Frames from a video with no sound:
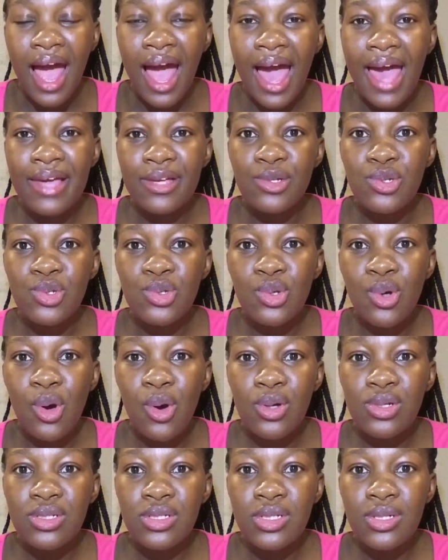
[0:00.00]
I
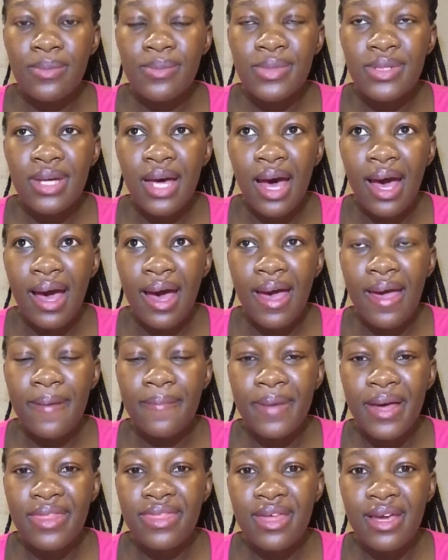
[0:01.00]
saw
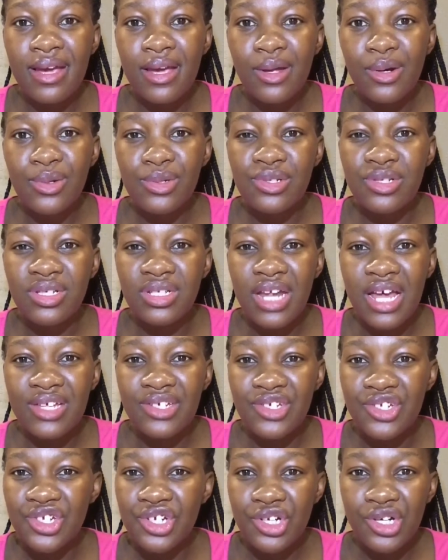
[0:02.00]
sometime, I think it was
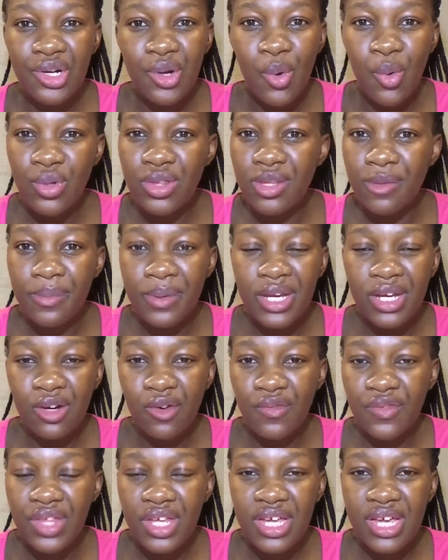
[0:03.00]
last year or the beginning
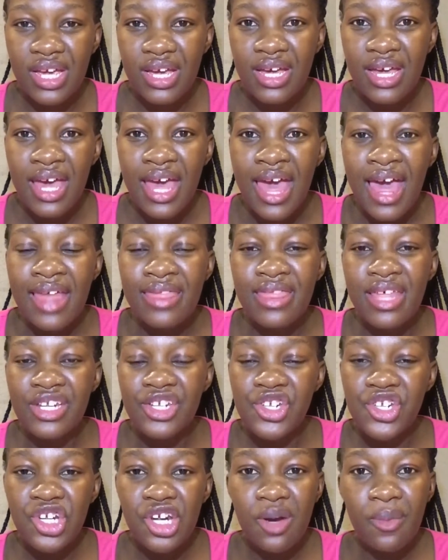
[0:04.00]
of the year,
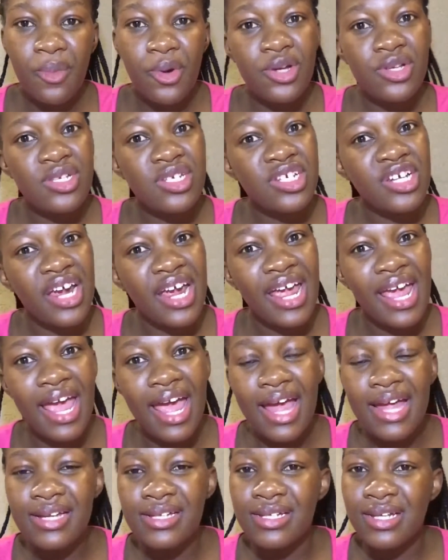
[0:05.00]
that Sheer Moisture
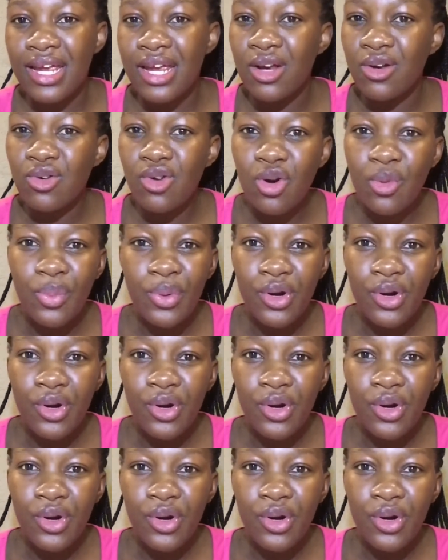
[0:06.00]
had a low